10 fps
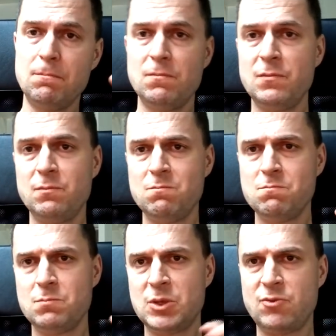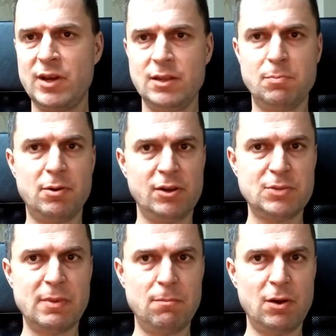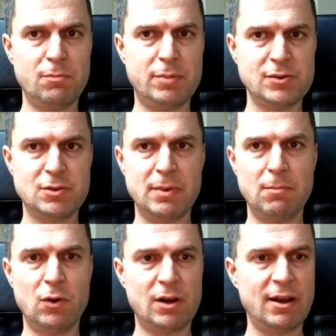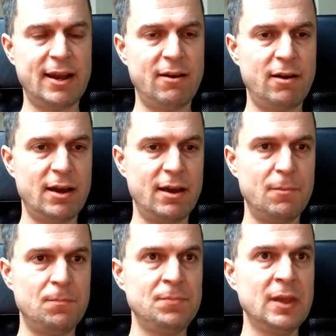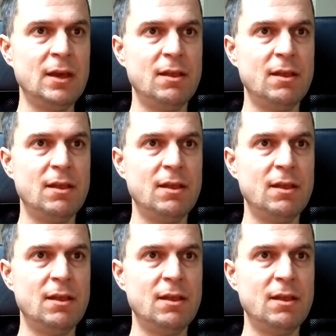I'm trying to polish my blog post a bit more clear.